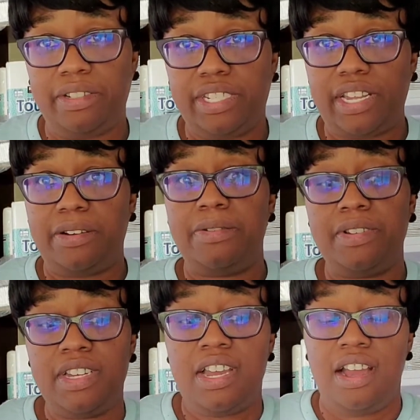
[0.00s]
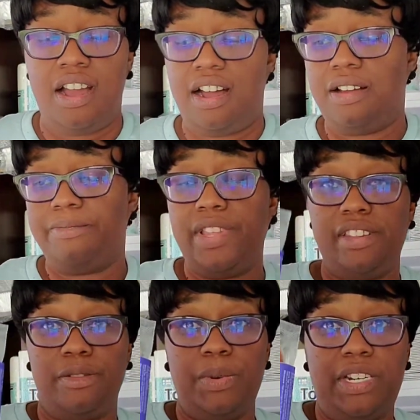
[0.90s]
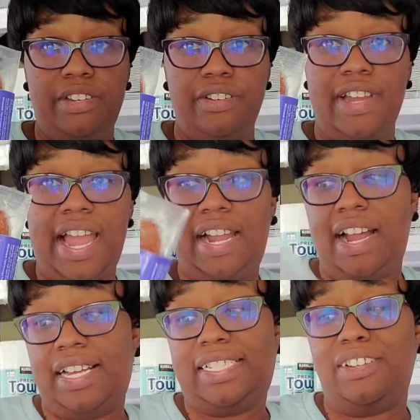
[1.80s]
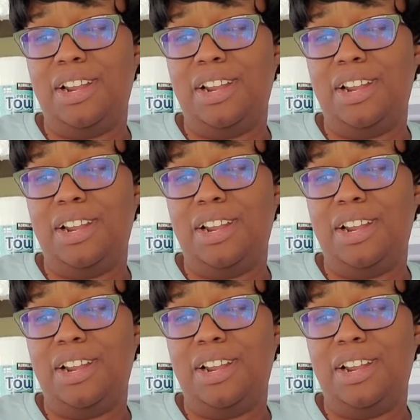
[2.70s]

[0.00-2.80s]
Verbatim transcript: So um, these are really good at Costco.